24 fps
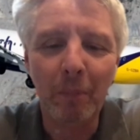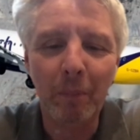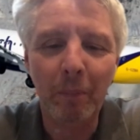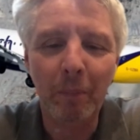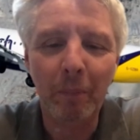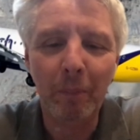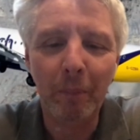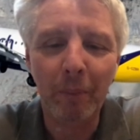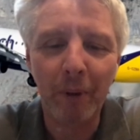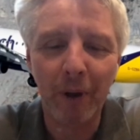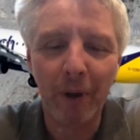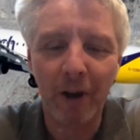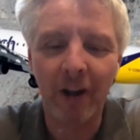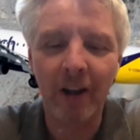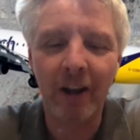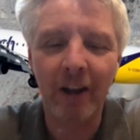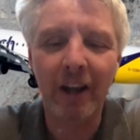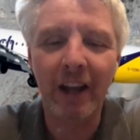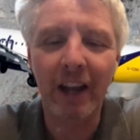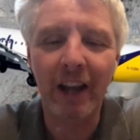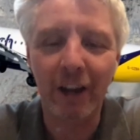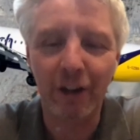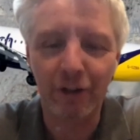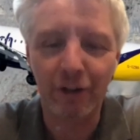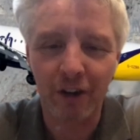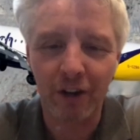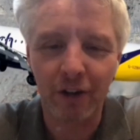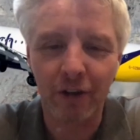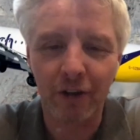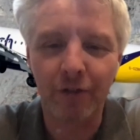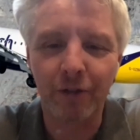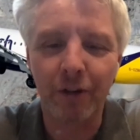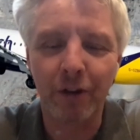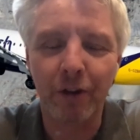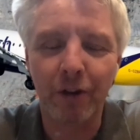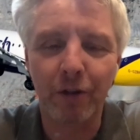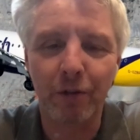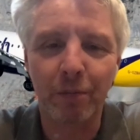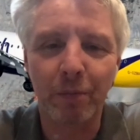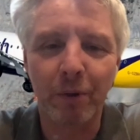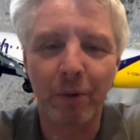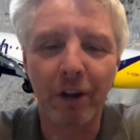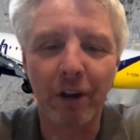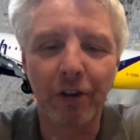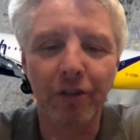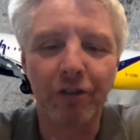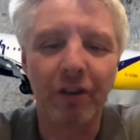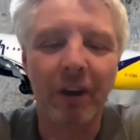but it transfers
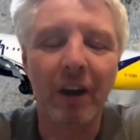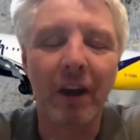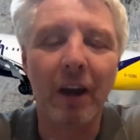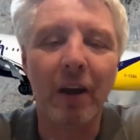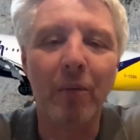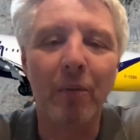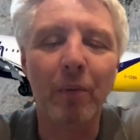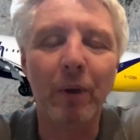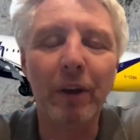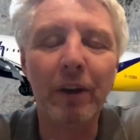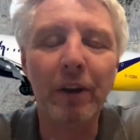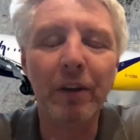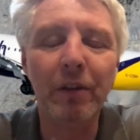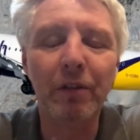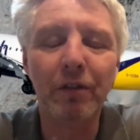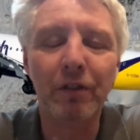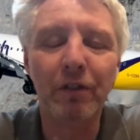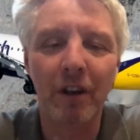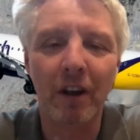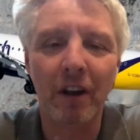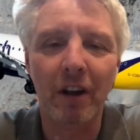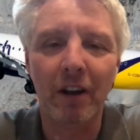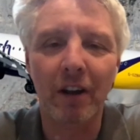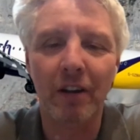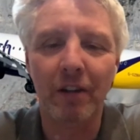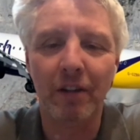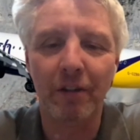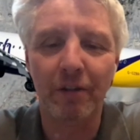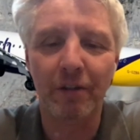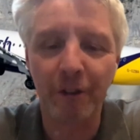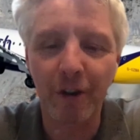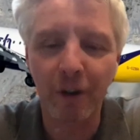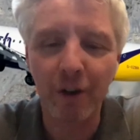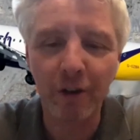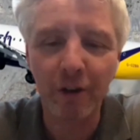pressure. And when you start the first